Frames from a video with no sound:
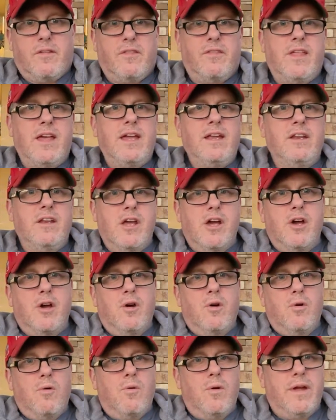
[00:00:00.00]
they
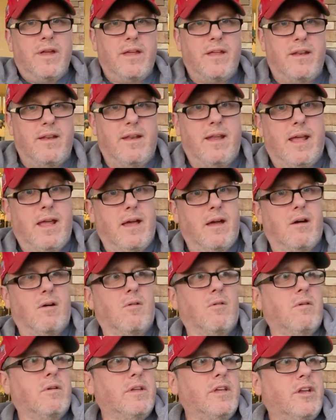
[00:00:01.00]
know
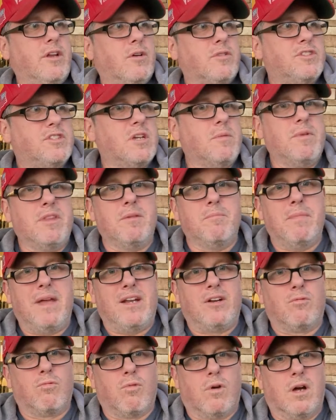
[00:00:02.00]
now, you know, some of them
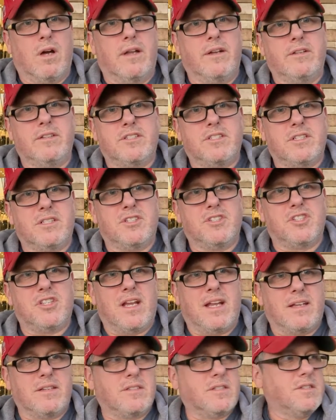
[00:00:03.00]
made a run to
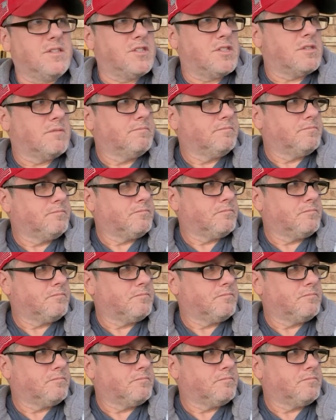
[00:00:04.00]
DeSantis